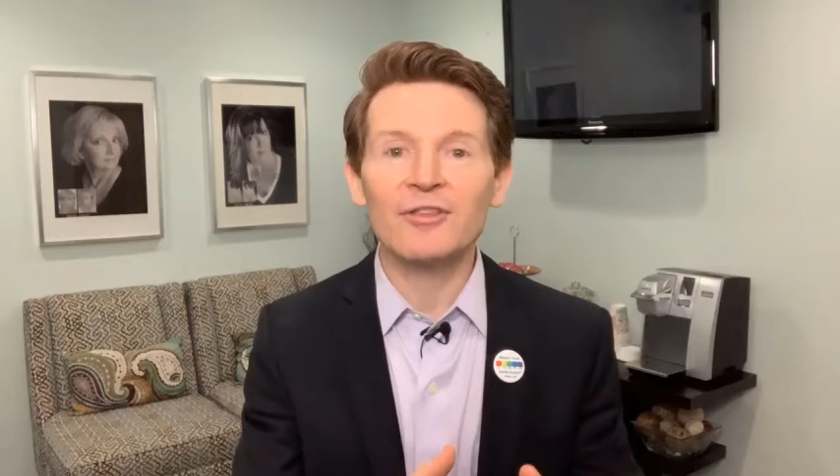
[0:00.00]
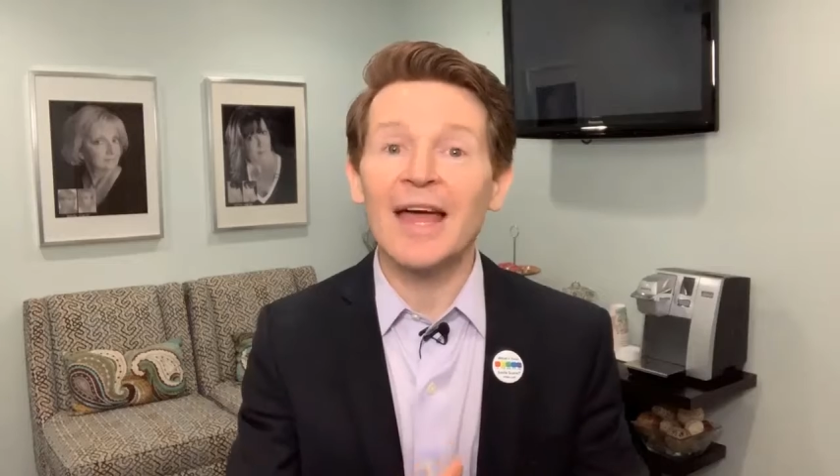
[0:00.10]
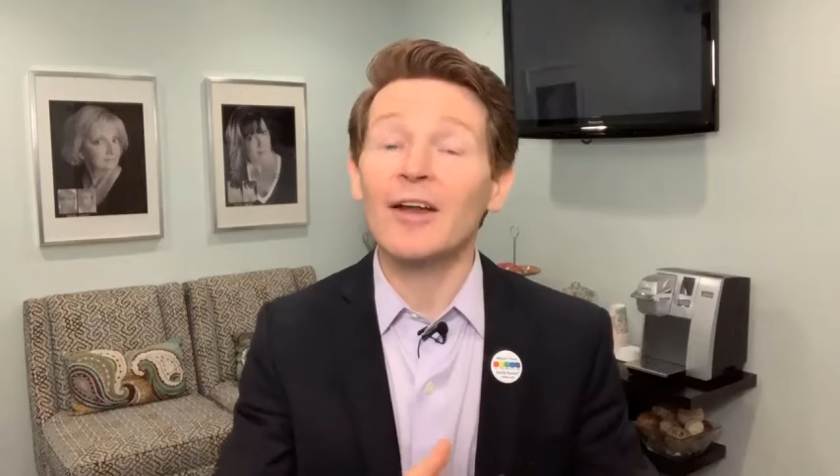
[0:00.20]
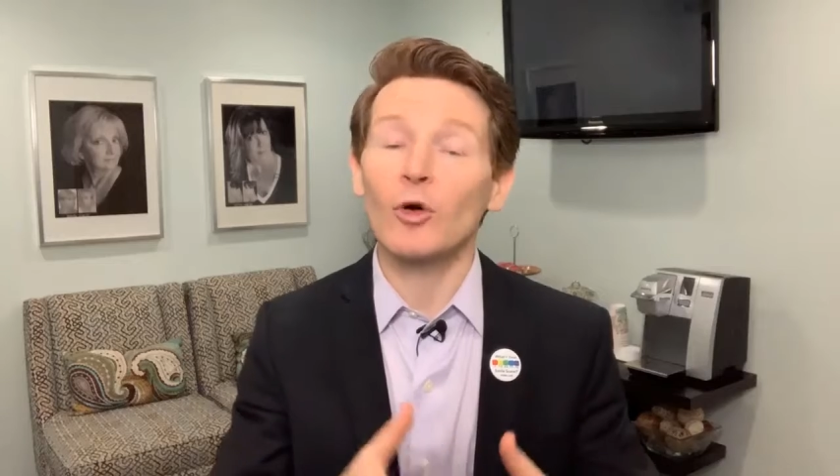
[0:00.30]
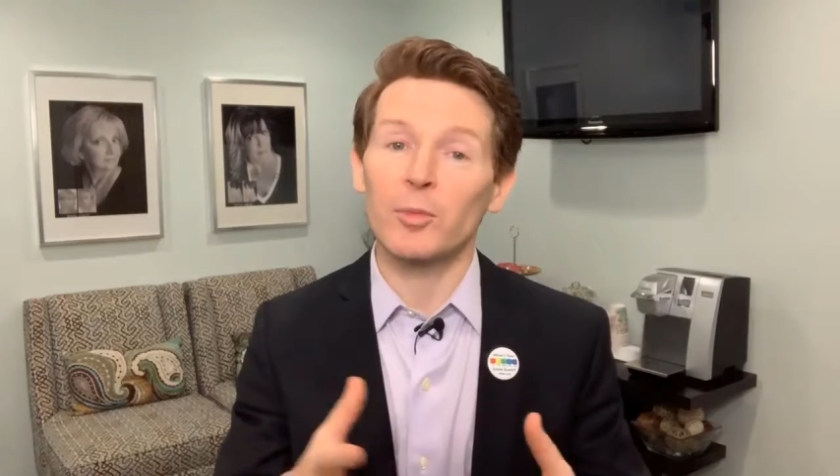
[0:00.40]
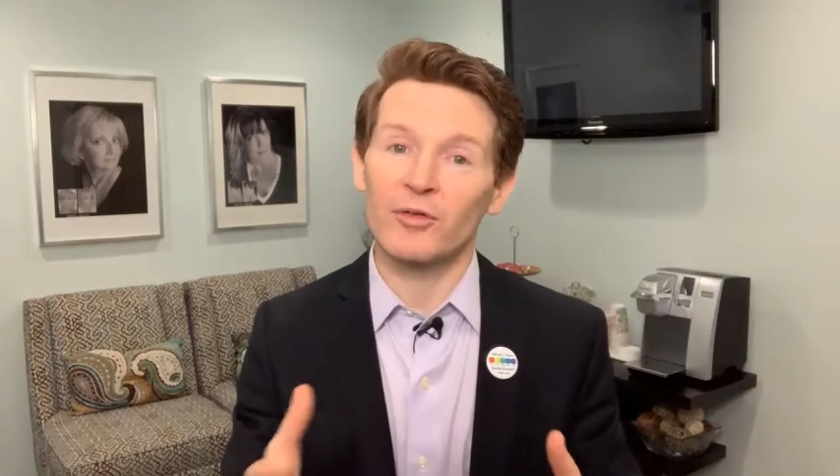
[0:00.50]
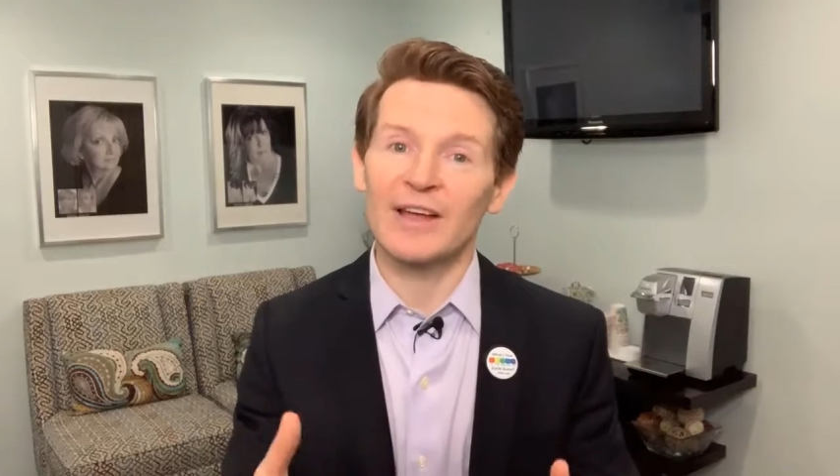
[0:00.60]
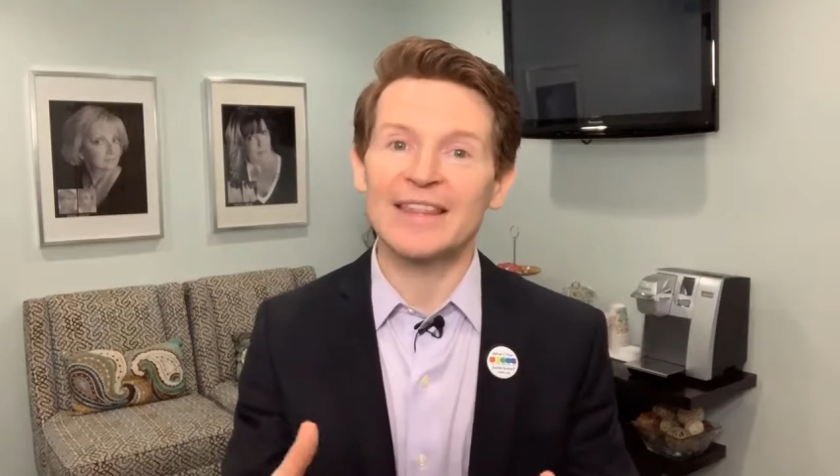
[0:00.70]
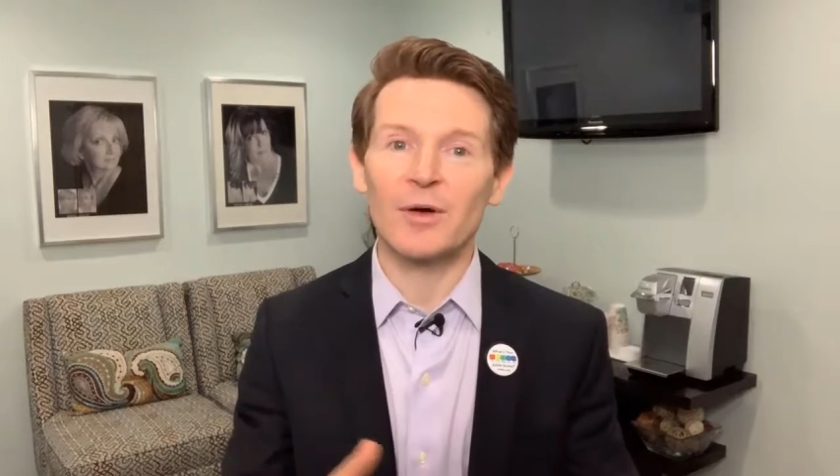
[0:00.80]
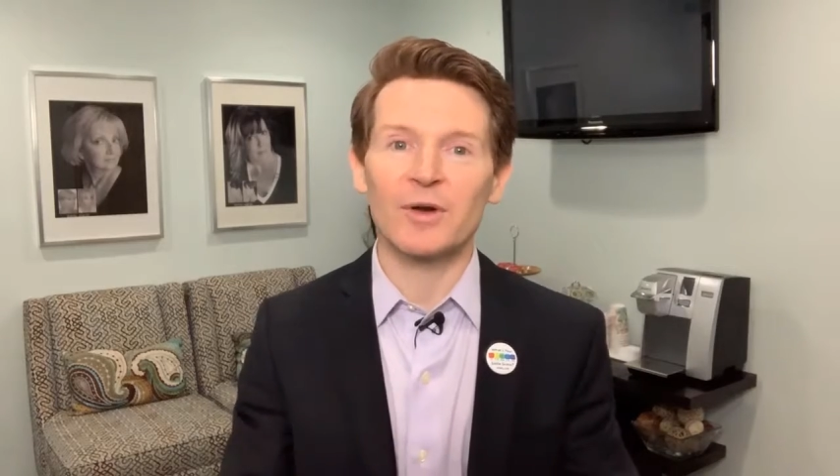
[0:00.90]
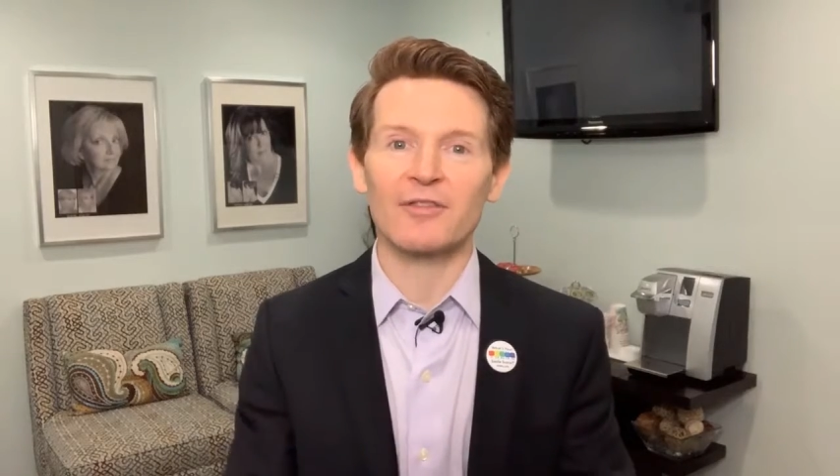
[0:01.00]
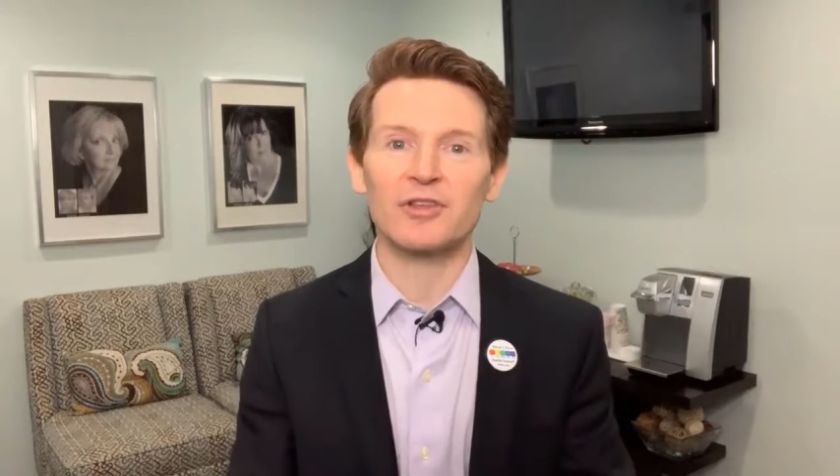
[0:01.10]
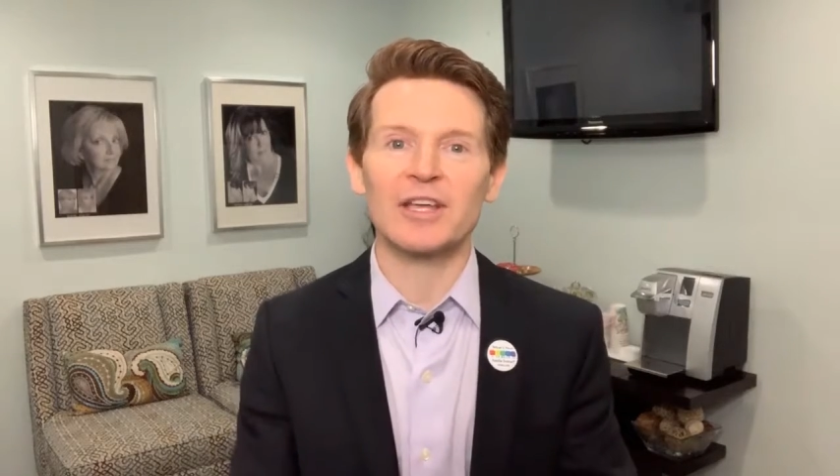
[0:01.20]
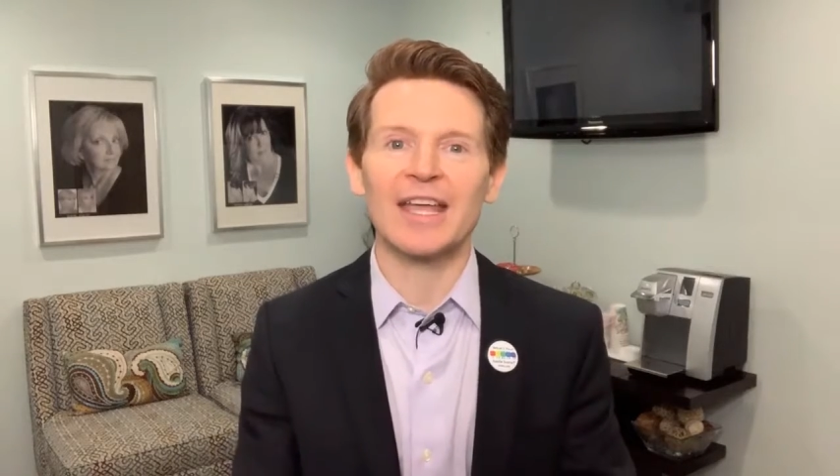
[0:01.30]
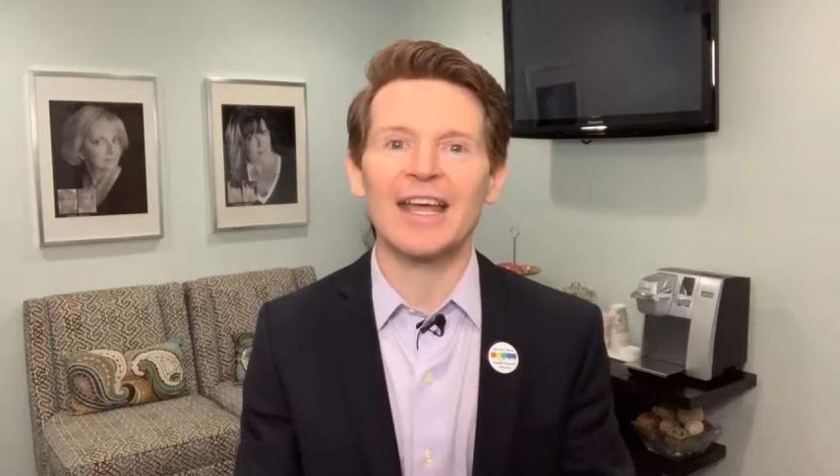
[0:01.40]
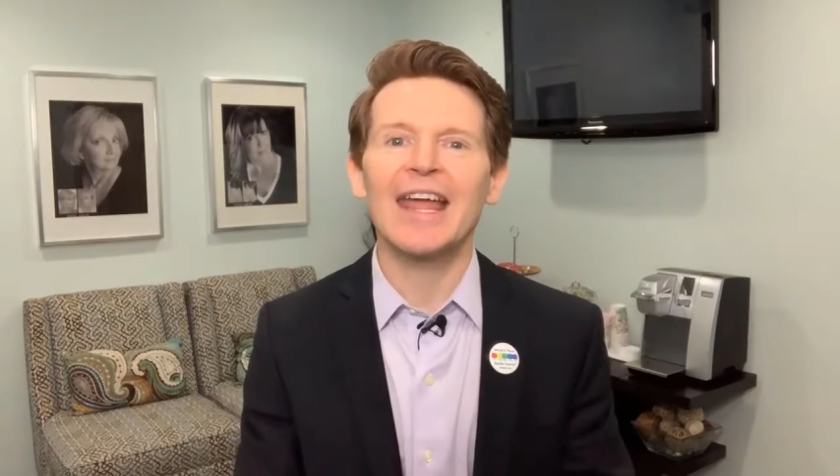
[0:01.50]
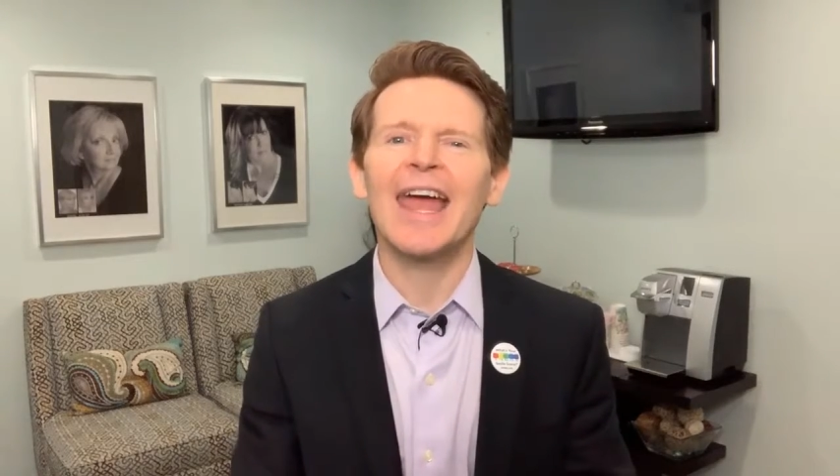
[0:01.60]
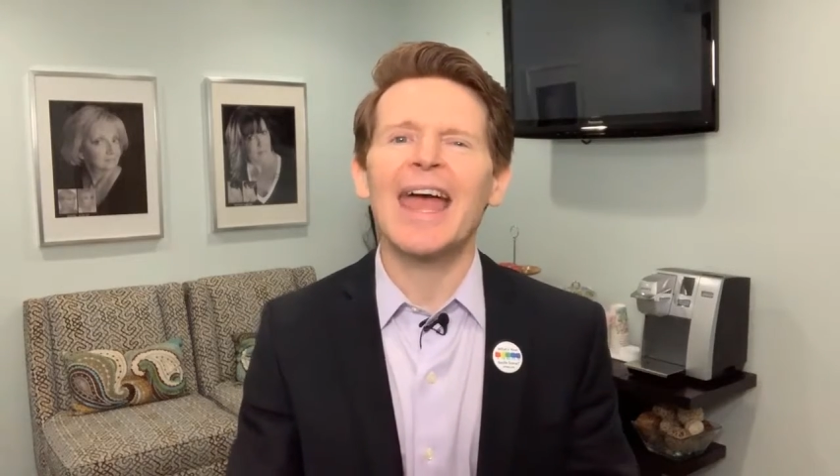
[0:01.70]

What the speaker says: for that or prevent that whenever you can,